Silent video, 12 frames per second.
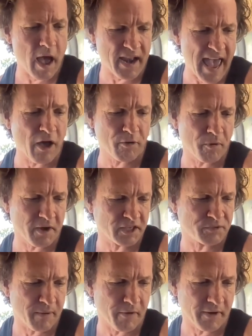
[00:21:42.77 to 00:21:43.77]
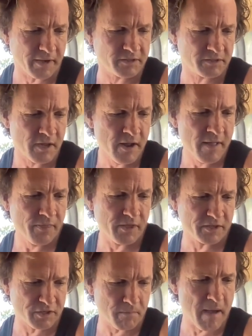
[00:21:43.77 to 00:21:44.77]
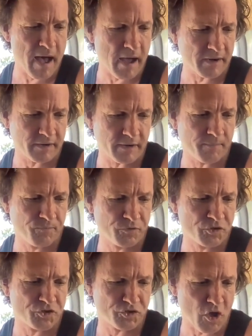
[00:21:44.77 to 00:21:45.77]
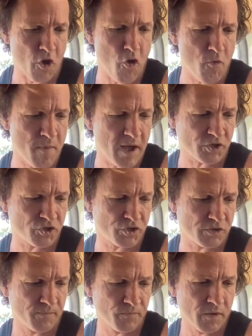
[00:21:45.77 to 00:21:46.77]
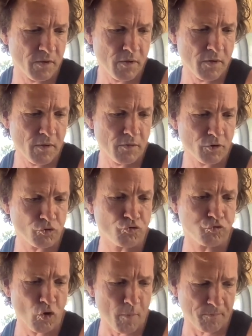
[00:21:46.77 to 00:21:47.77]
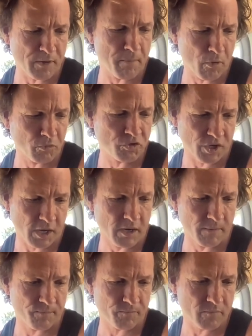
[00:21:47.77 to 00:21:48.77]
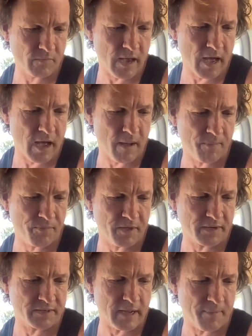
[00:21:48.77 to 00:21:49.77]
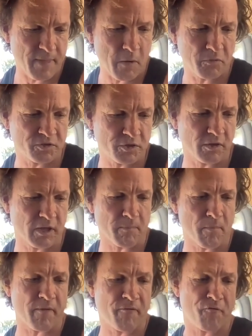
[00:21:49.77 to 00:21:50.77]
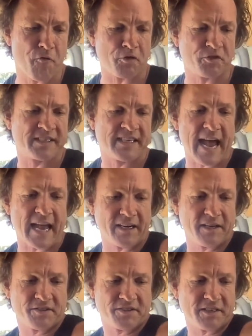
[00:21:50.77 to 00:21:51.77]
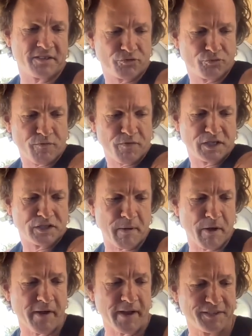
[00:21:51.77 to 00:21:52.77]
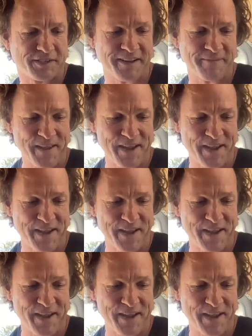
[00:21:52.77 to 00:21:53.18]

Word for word: an out-of-body experience that demanded so much drop your bullshit um, that um, that was sort of like my first catalyst-driven experience